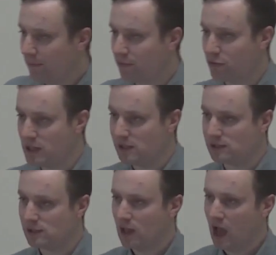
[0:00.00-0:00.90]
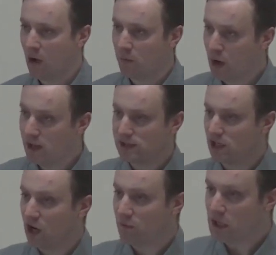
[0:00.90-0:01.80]
Crete uh, weren't
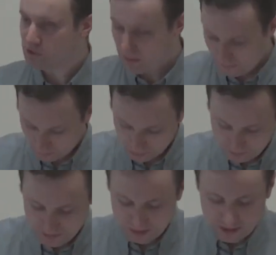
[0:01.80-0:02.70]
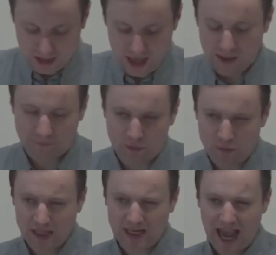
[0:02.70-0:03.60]
an unreached people group. The, uh, if you
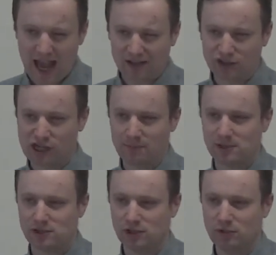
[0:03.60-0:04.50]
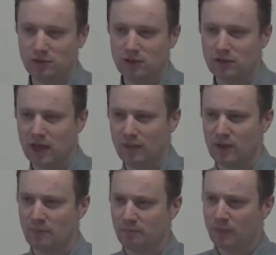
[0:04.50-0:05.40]
read Acts chapter 2 and, and
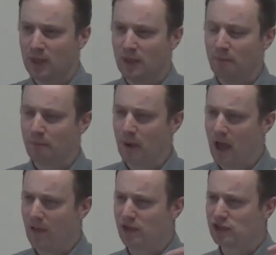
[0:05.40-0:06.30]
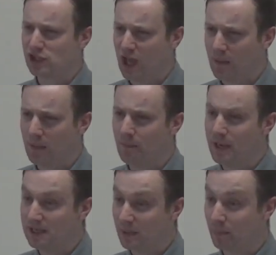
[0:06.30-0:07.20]
the, uh, the sermon
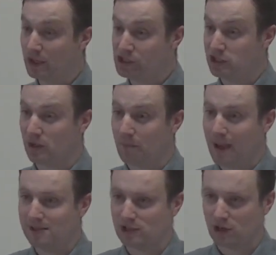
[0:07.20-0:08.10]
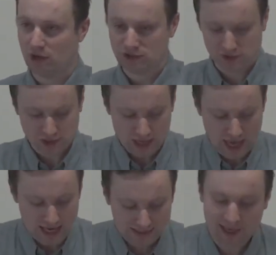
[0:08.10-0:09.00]
Peter preaches on Pentecost,
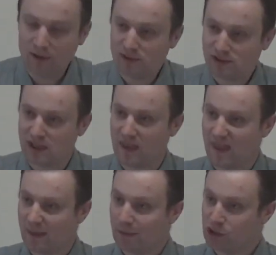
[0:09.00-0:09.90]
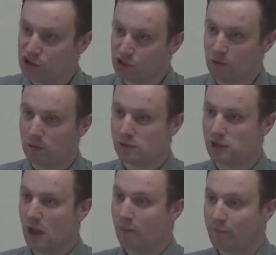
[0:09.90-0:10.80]
it tells us there that there were Jews
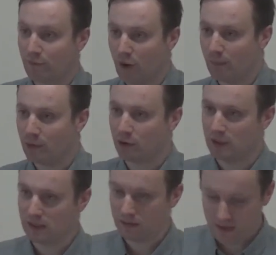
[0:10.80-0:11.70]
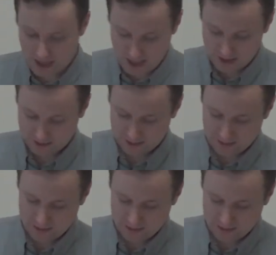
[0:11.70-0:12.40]
from Crete there